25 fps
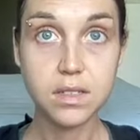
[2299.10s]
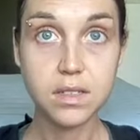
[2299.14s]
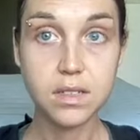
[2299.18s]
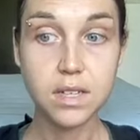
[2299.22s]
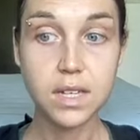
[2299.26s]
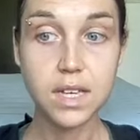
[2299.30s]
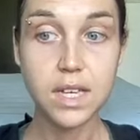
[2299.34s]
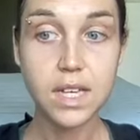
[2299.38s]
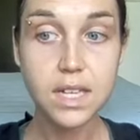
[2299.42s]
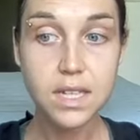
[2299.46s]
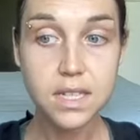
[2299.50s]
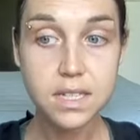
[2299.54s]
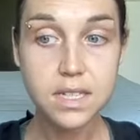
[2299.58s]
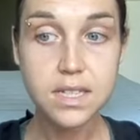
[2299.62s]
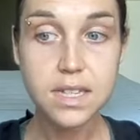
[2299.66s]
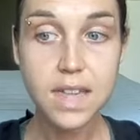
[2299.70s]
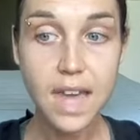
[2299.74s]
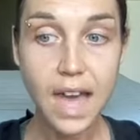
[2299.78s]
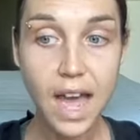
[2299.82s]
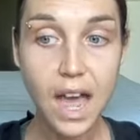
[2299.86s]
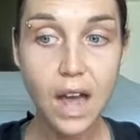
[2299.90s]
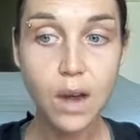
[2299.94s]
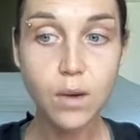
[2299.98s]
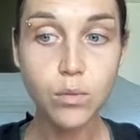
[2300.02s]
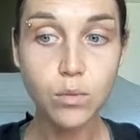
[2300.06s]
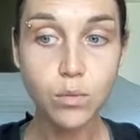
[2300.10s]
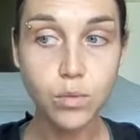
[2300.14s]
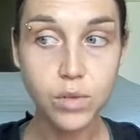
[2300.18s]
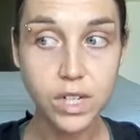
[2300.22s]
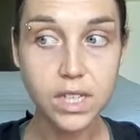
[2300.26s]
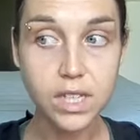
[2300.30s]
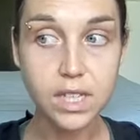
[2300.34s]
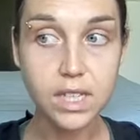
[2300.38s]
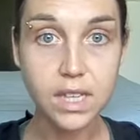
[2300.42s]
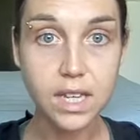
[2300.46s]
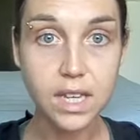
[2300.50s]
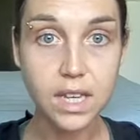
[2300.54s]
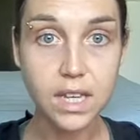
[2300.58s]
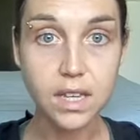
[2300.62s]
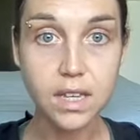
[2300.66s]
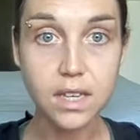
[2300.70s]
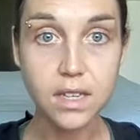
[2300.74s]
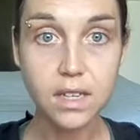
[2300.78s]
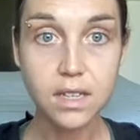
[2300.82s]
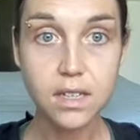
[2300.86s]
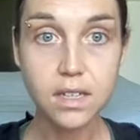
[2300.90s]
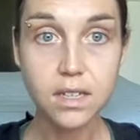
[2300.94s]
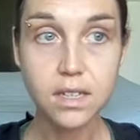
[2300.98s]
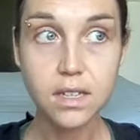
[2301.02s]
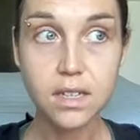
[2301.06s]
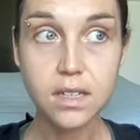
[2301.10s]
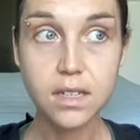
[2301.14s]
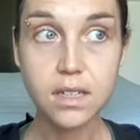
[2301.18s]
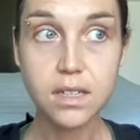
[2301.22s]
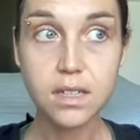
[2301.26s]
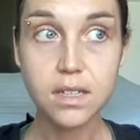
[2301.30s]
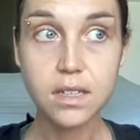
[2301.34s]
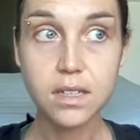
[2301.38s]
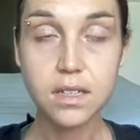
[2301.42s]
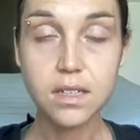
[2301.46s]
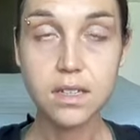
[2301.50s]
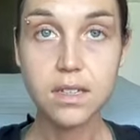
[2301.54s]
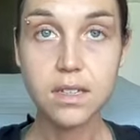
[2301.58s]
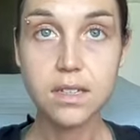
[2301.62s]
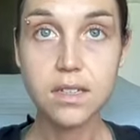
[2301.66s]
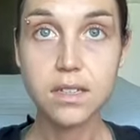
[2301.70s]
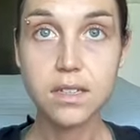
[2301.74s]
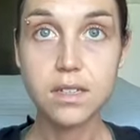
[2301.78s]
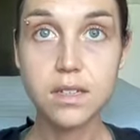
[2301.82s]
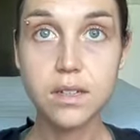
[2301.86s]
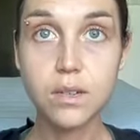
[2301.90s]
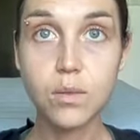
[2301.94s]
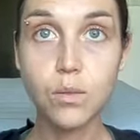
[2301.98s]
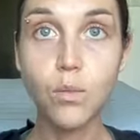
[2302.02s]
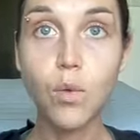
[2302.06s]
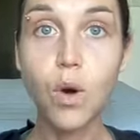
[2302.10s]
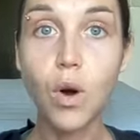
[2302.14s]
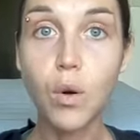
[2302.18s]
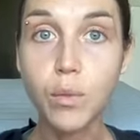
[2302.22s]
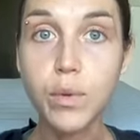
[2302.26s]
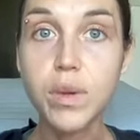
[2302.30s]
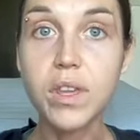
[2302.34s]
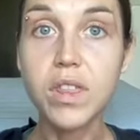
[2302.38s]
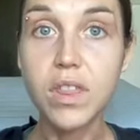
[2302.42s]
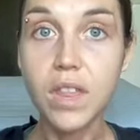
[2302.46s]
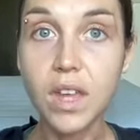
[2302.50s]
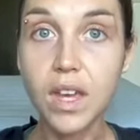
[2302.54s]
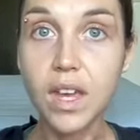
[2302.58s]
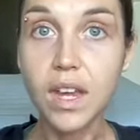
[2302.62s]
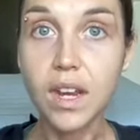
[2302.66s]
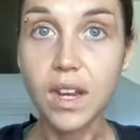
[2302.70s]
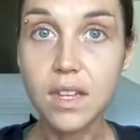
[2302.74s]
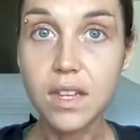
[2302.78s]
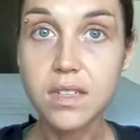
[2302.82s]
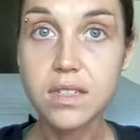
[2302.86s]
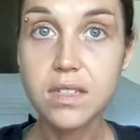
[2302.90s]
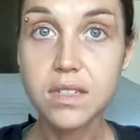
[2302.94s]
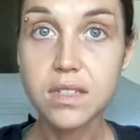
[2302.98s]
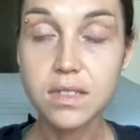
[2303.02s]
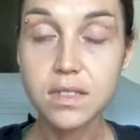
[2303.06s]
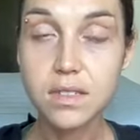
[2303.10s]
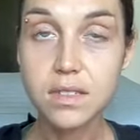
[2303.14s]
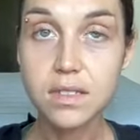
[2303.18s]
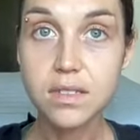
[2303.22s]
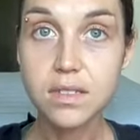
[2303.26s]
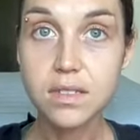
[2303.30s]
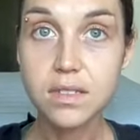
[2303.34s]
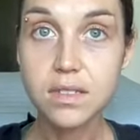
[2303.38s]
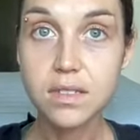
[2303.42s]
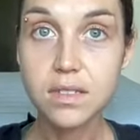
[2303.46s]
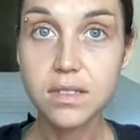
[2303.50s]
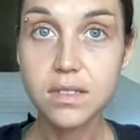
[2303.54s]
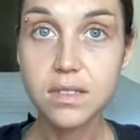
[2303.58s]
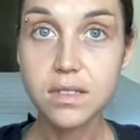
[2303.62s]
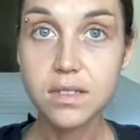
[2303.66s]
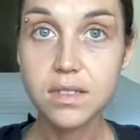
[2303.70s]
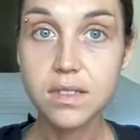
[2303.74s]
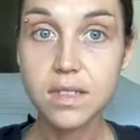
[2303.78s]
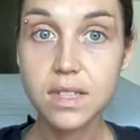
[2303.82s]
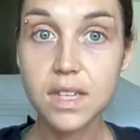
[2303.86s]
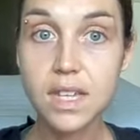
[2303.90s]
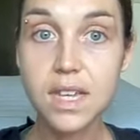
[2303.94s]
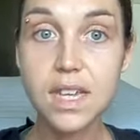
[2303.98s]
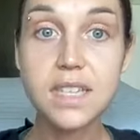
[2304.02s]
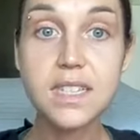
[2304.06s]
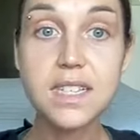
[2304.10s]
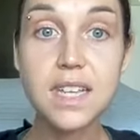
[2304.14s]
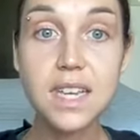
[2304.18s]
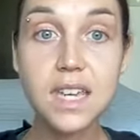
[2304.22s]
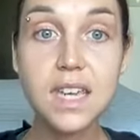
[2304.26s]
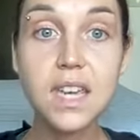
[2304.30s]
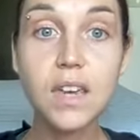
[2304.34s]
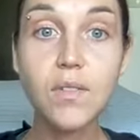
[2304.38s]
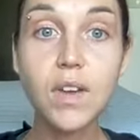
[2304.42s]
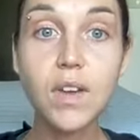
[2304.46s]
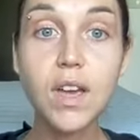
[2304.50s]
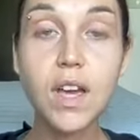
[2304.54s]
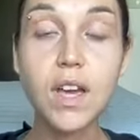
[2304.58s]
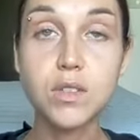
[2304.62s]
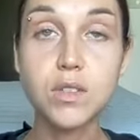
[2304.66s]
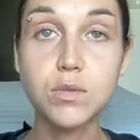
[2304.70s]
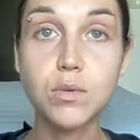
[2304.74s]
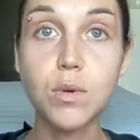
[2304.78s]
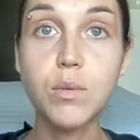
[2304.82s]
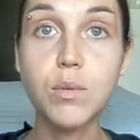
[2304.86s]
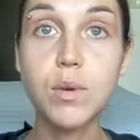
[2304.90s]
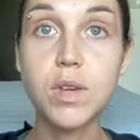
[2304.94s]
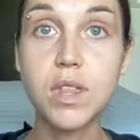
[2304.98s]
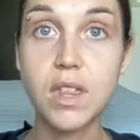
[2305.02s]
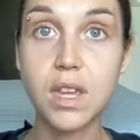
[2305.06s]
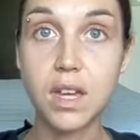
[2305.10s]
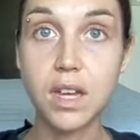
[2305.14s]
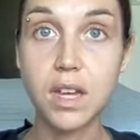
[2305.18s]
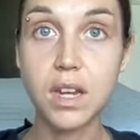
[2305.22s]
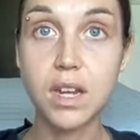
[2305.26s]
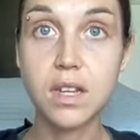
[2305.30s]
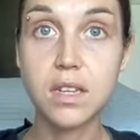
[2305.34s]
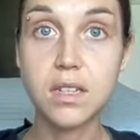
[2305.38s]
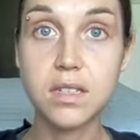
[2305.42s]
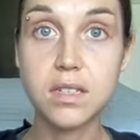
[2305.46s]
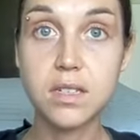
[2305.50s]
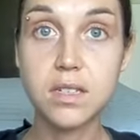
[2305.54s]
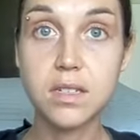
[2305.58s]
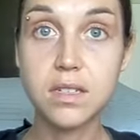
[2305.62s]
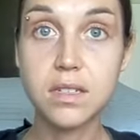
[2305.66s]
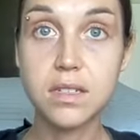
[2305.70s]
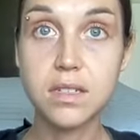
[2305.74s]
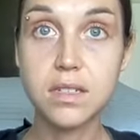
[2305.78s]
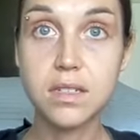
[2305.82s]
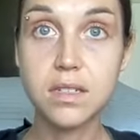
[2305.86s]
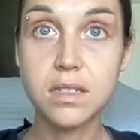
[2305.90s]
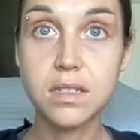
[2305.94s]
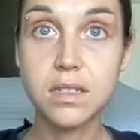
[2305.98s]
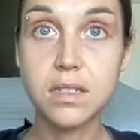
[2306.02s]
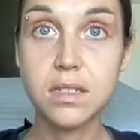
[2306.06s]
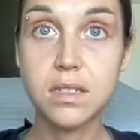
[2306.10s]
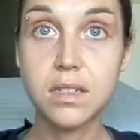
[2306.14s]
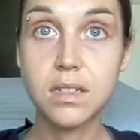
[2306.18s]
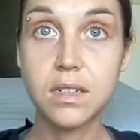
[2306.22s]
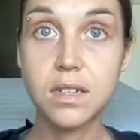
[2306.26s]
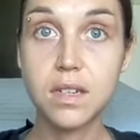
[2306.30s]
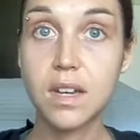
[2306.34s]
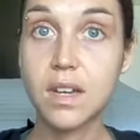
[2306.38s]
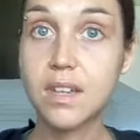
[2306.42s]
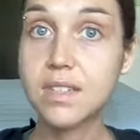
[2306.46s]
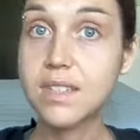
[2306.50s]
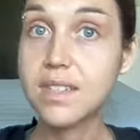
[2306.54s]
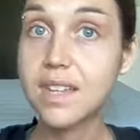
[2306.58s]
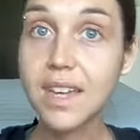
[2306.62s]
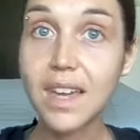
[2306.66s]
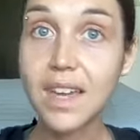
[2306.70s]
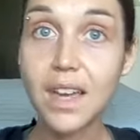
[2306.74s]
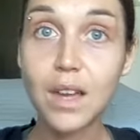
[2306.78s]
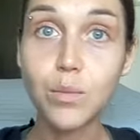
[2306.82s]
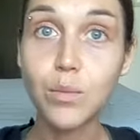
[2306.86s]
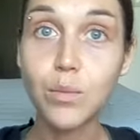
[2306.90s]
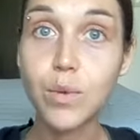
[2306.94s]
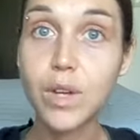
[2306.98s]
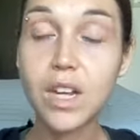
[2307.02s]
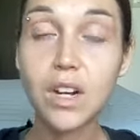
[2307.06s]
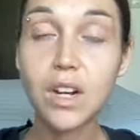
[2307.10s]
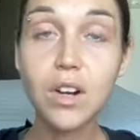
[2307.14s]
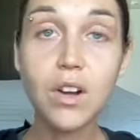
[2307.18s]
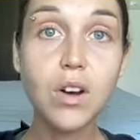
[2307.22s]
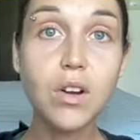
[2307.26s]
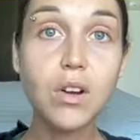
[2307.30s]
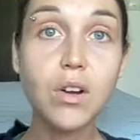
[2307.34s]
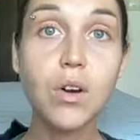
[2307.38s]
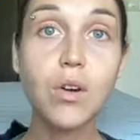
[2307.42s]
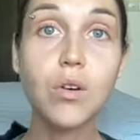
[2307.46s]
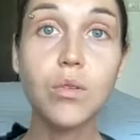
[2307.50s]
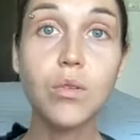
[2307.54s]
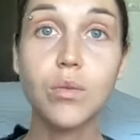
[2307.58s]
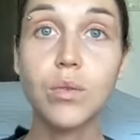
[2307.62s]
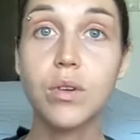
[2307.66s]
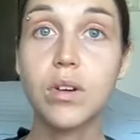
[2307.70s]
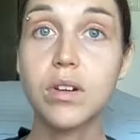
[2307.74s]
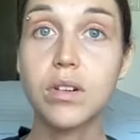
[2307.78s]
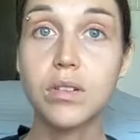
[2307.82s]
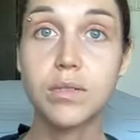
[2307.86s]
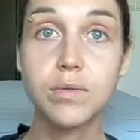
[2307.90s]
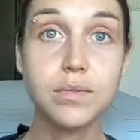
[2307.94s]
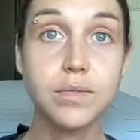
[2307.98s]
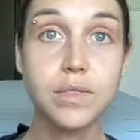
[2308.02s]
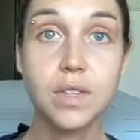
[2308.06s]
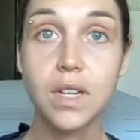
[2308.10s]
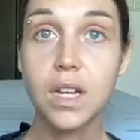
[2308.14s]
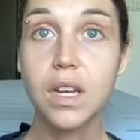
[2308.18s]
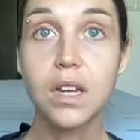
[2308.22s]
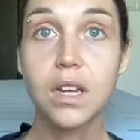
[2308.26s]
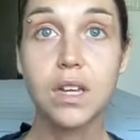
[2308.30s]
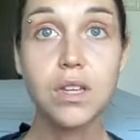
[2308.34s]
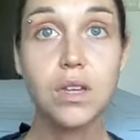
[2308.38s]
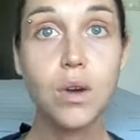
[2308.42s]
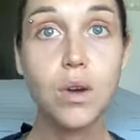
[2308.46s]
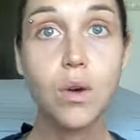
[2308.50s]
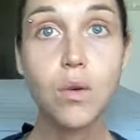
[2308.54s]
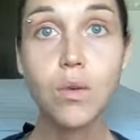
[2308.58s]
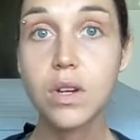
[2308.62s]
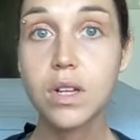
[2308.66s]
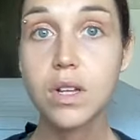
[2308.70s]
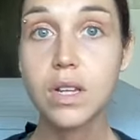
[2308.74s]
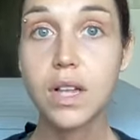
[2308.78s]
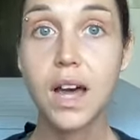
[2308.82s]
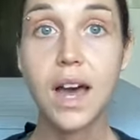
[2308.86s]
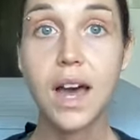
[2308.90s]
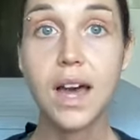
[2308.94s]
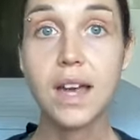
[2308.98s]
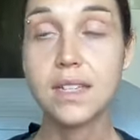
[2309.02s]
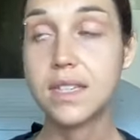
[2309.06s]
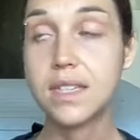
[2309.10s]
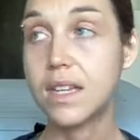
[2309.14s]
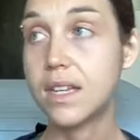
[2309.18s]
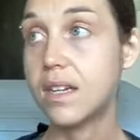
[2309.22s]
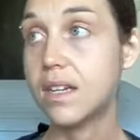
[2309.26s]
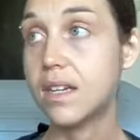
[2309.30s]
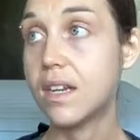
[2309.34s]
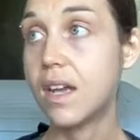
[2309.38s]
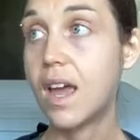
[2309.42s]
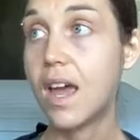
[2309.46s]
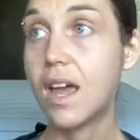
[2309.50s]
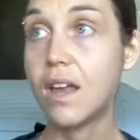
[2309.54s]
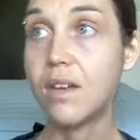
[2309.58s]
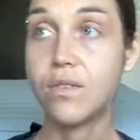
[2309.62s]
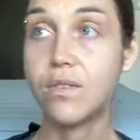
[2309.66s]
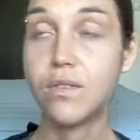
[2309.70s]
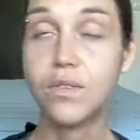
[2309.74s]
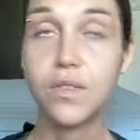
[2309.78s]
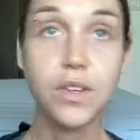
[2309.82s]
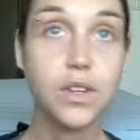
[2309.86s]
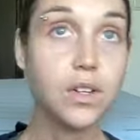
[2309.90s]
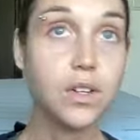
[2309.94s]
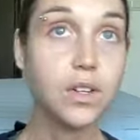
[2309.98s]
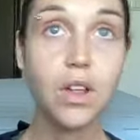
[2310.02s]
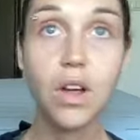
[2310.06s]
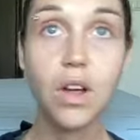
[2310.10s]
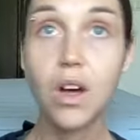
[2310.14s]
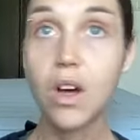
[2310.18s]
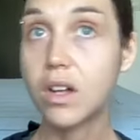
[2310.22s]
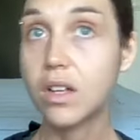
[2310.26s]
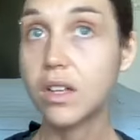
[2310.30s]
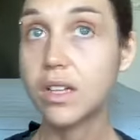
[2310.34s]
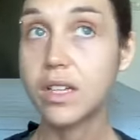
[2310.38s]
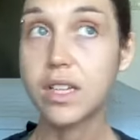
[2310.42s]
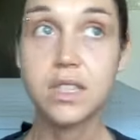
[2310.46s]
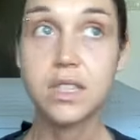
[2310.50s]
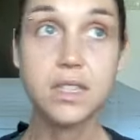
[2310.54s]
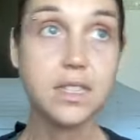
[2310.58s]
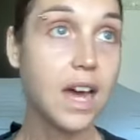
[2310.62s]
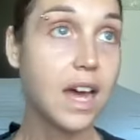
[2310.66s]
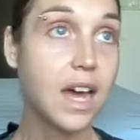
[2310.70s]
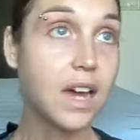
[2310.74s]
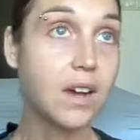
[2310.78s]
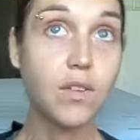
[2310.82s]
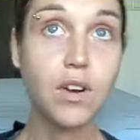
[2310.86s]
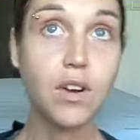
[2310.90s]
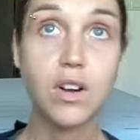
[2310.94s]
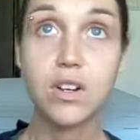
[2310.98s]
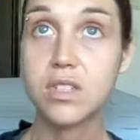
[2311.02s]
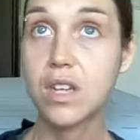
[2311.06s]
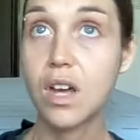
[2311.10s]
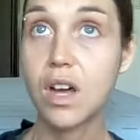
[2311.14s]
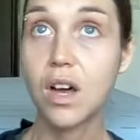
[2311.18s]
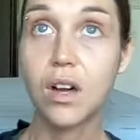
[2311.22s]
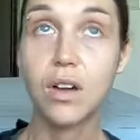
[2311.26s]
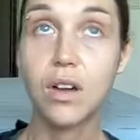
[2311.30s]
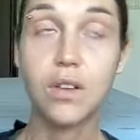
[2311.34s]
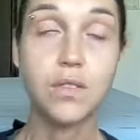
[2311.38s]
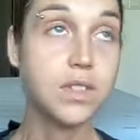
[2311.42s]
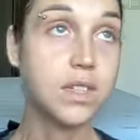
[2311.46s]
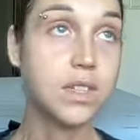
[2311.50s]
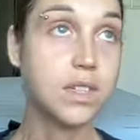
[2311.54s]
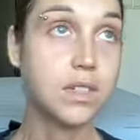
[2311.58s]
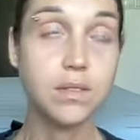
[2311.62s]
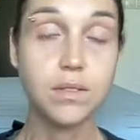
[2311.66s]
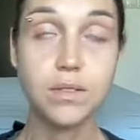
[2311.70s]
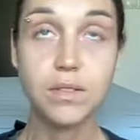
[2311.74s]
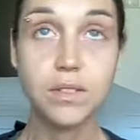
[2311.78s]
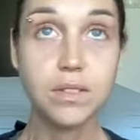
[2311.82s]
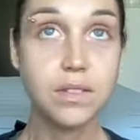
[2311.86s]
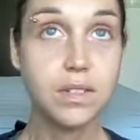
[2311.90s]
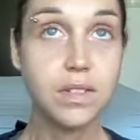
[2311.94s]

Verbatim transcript: Is that really what we think it is? Is it giving us what we think it is? Because again, we can all go to a yoga class and, and feel all inside of ourselves and